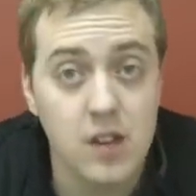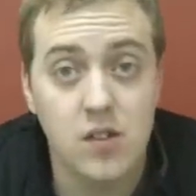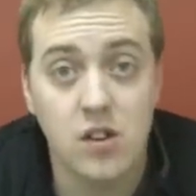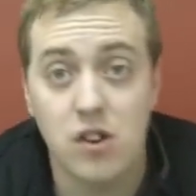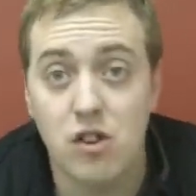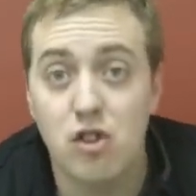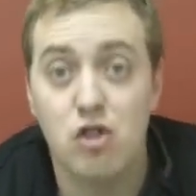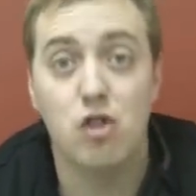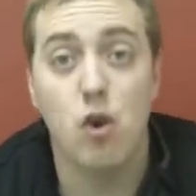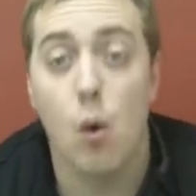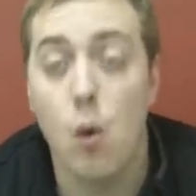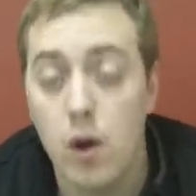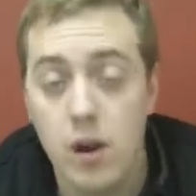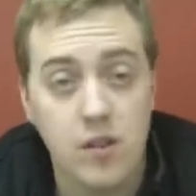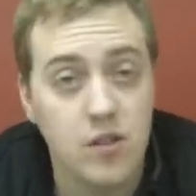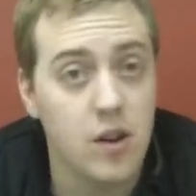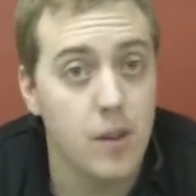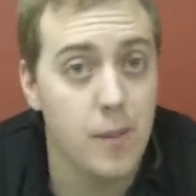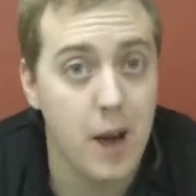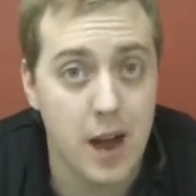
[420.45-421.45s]
is the
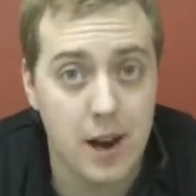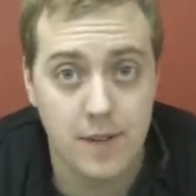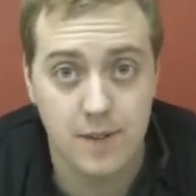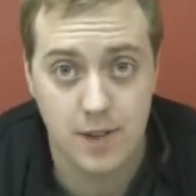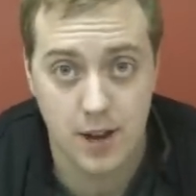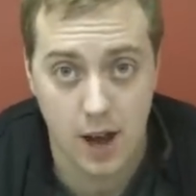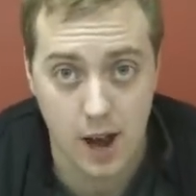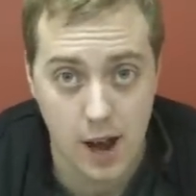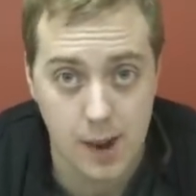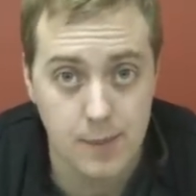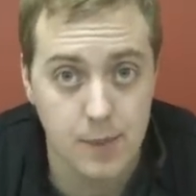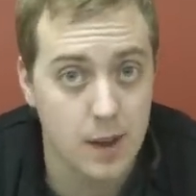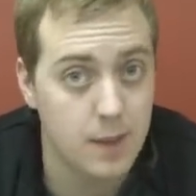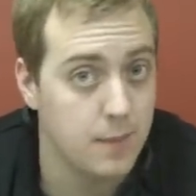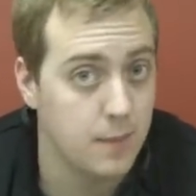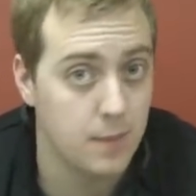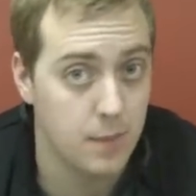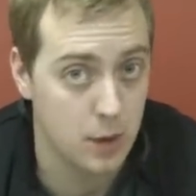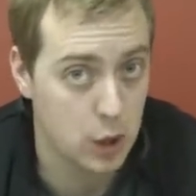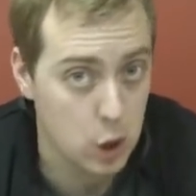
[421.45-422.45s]
shortest amount of time
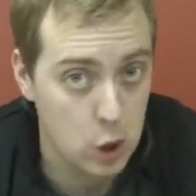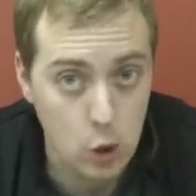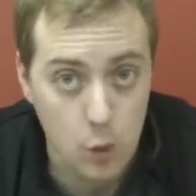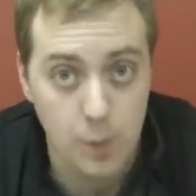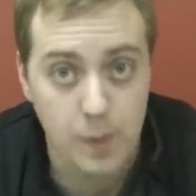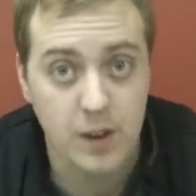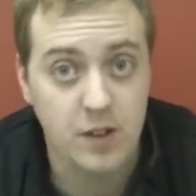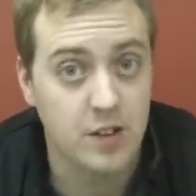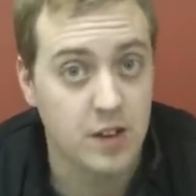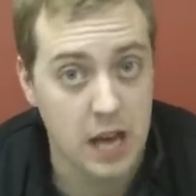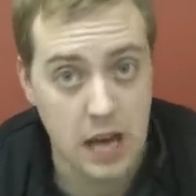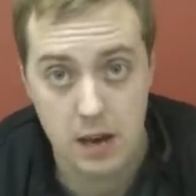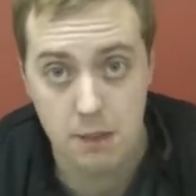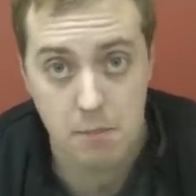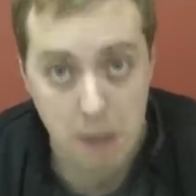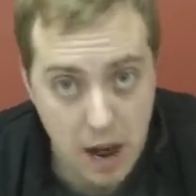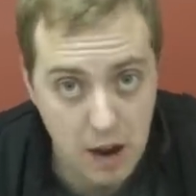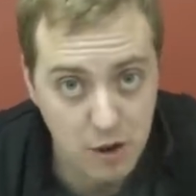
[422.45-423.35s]
that humans can